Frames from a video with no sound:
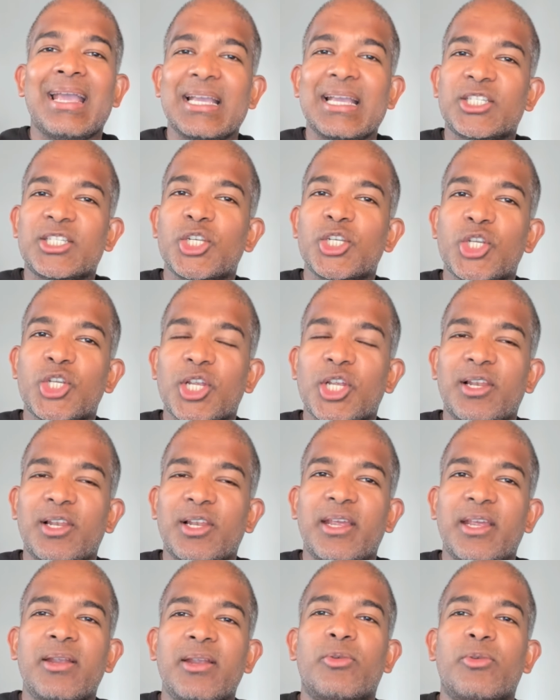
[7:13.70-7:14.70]

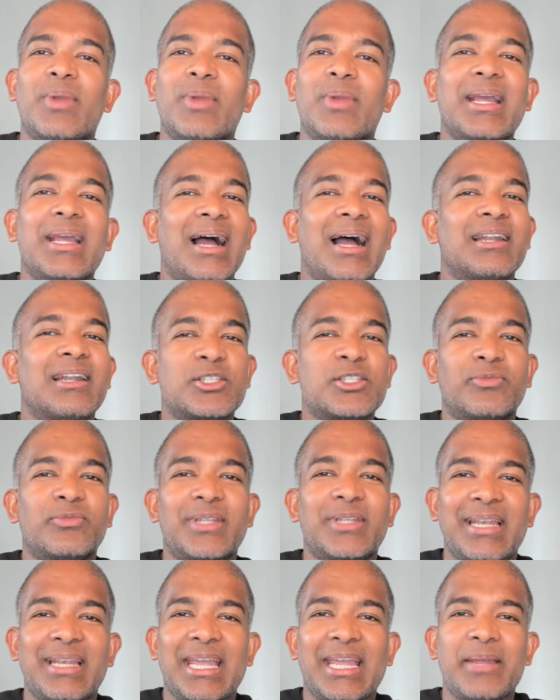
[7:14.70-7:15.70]
Essentially, regardless of
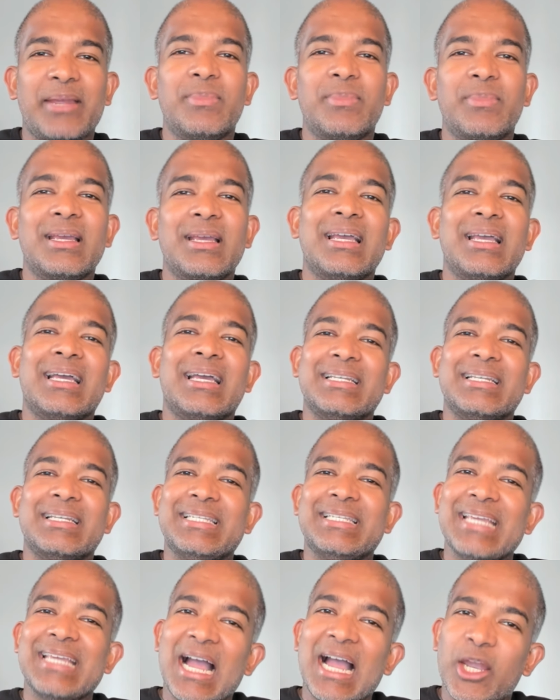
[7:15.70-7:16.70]
the name,
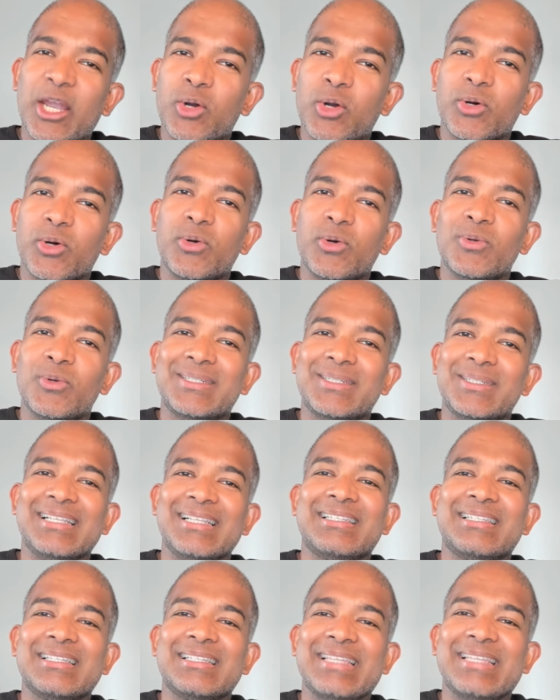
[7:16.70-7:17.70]
DIO
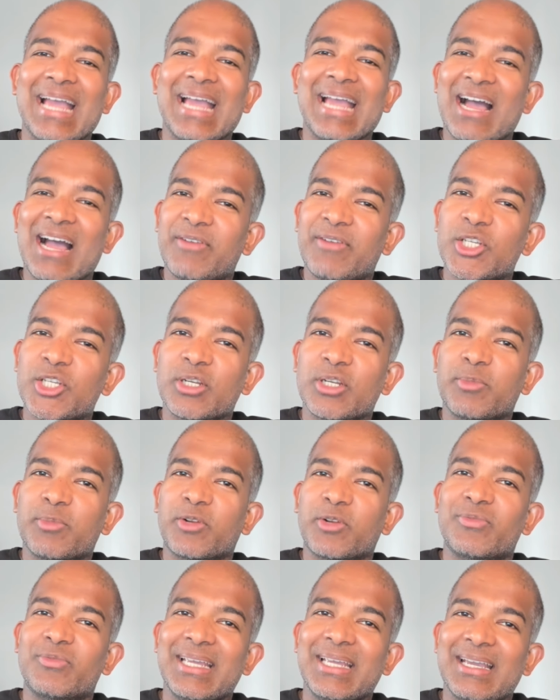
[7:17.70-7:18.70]
tells us the average number
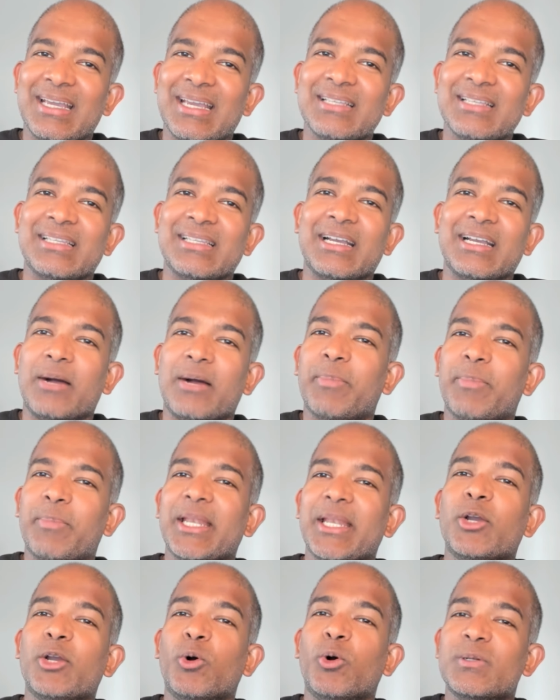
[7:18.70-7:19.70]
of days a
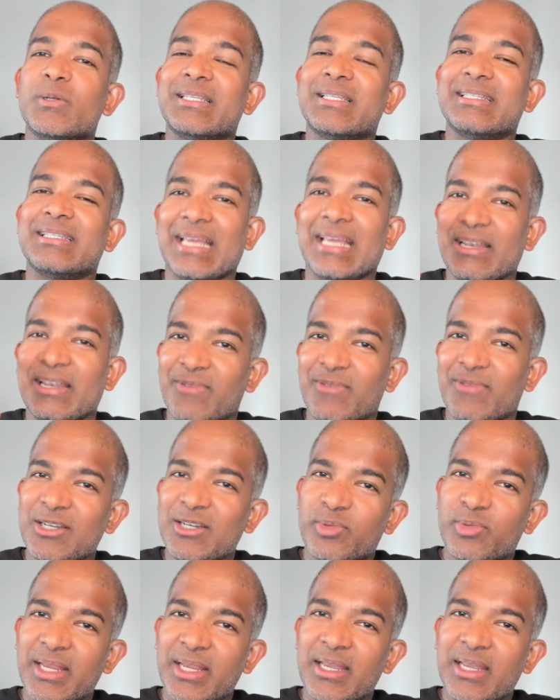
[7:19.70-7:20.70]
company holds its
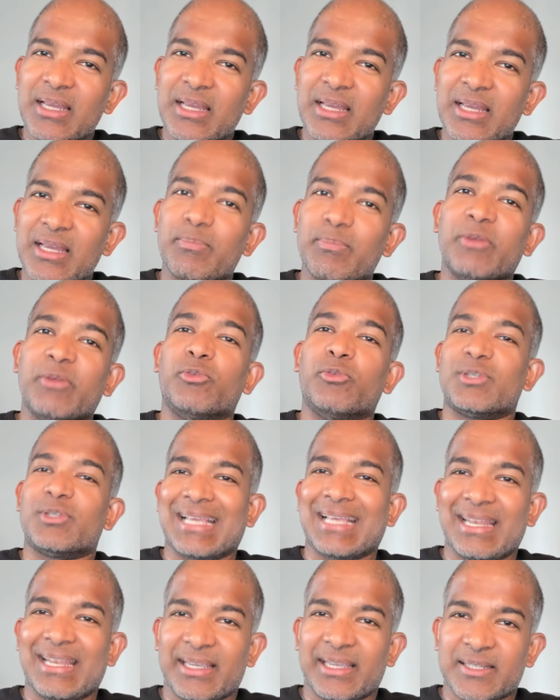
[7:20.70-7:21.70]
inventory before
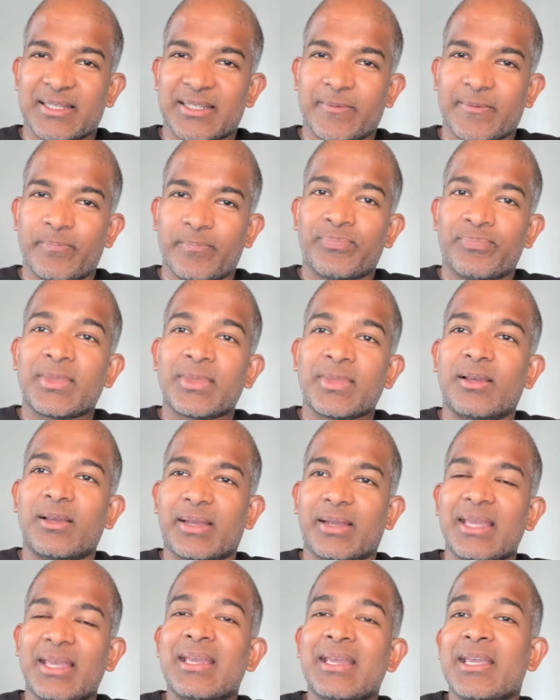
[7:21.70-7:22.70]
selling it.
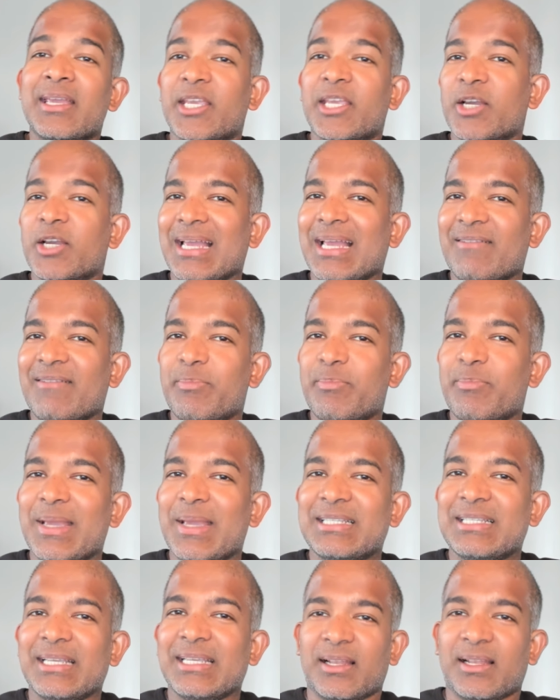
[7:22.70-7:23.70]
Okay, here we have a
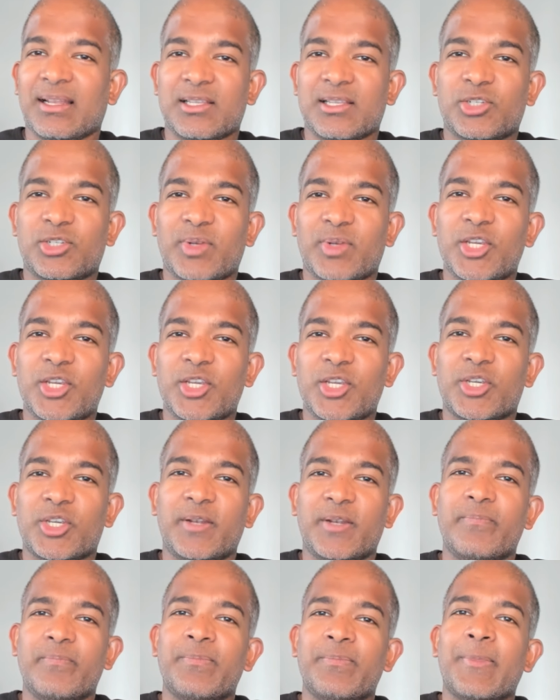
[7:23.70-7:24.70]
basic
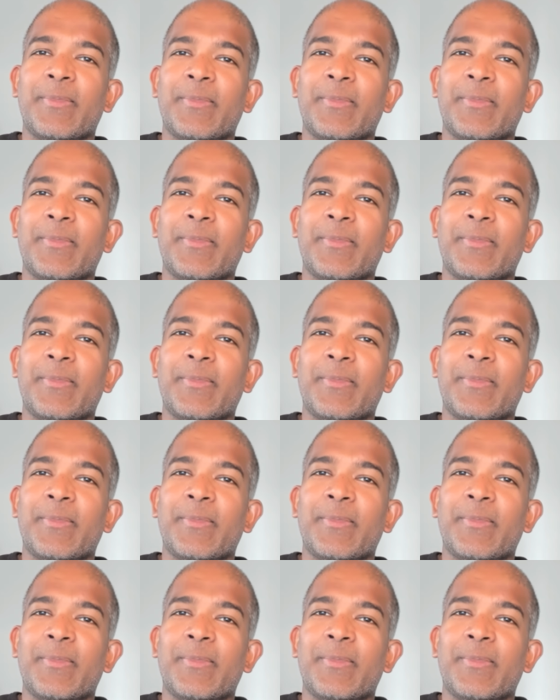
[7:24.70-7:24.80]
illustration.